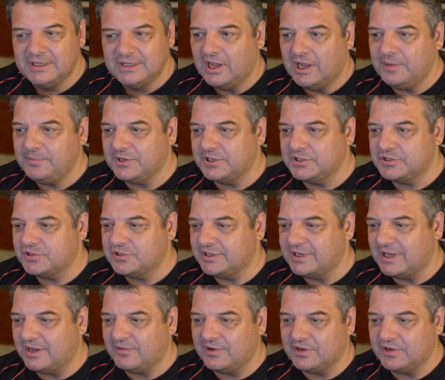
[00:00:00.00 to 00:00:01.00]
Hope you enjoyed
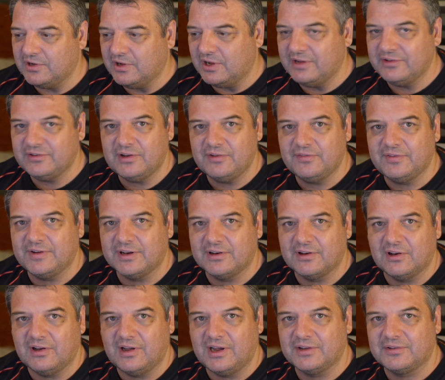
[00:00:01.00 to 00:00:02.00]
that one, guys. Don't forget to
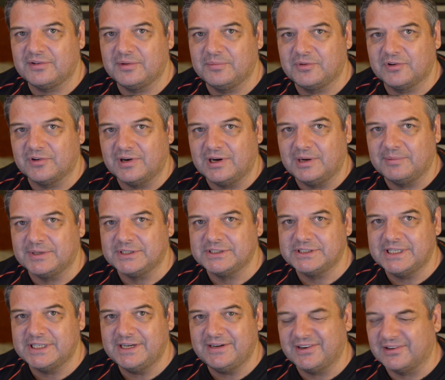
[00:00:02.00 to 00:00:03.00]
like, subscribe, and
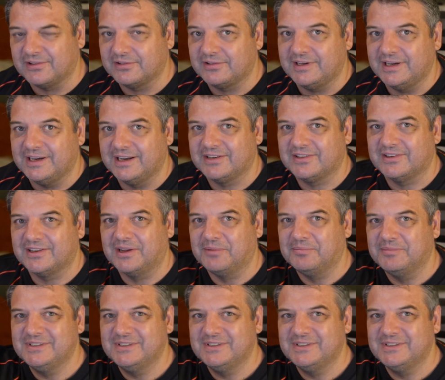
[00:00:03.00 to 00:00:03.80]
share, and I'll see you next time.